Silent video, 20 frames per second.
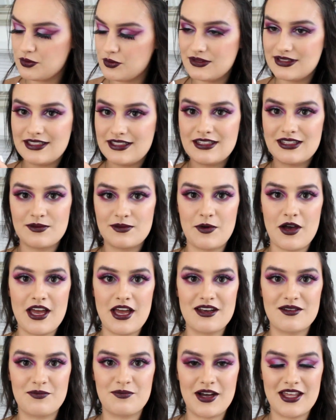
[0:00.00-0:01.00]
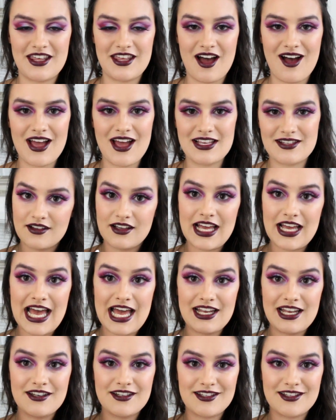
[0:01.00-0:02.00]
course, inspired by the ice
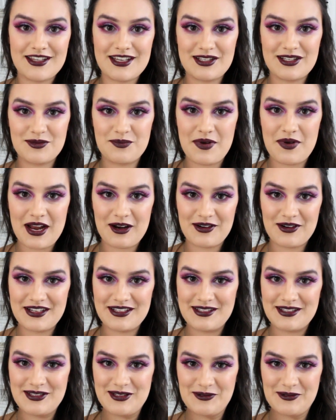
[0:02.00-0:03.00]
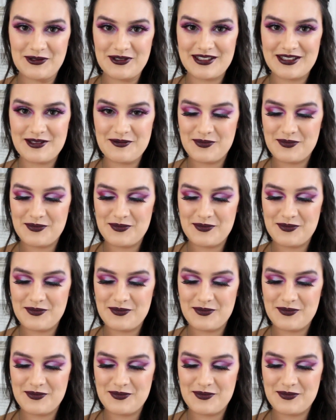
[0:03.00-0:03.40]
and these berries towards the